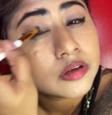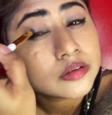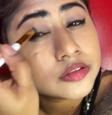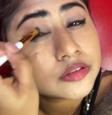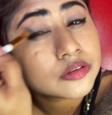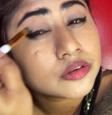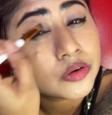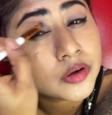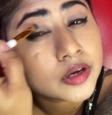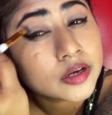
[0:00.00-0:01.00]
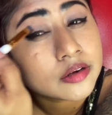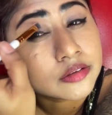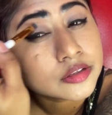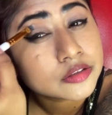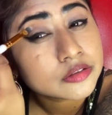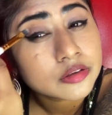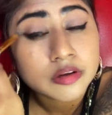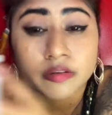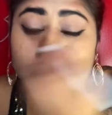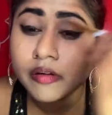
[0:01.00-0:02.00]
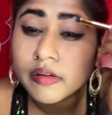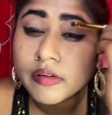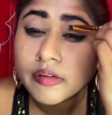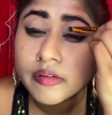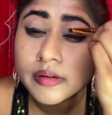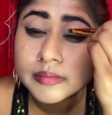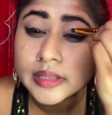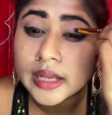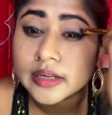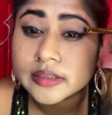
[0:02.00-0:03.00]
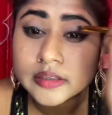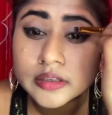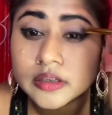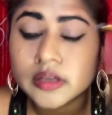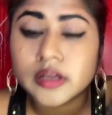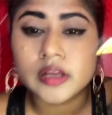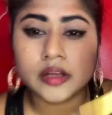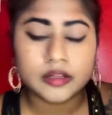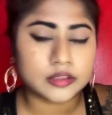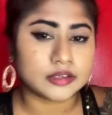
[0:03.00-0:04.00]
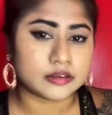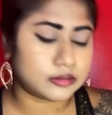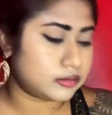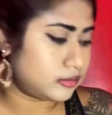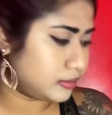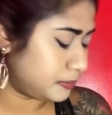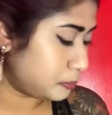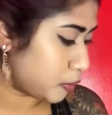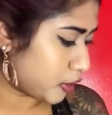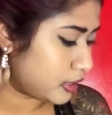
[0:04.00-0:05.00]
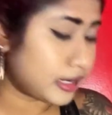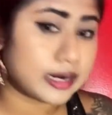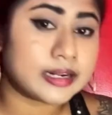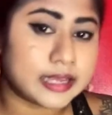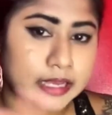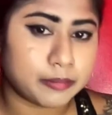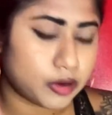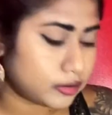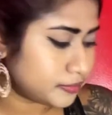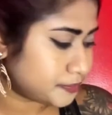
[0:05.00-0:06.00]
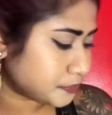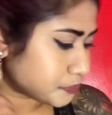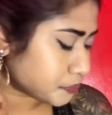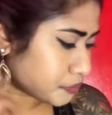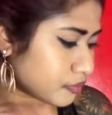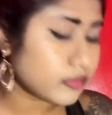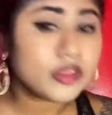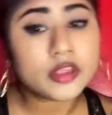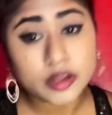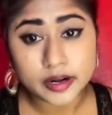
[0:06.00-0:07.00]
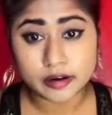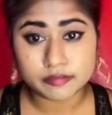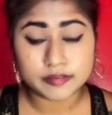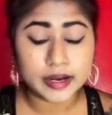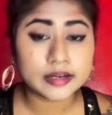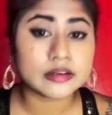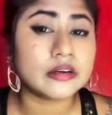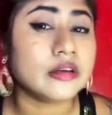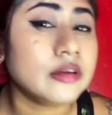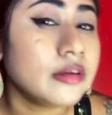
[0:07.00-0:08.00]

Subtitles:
Just gonna go ahead and just rub that little part that came off. Now finally,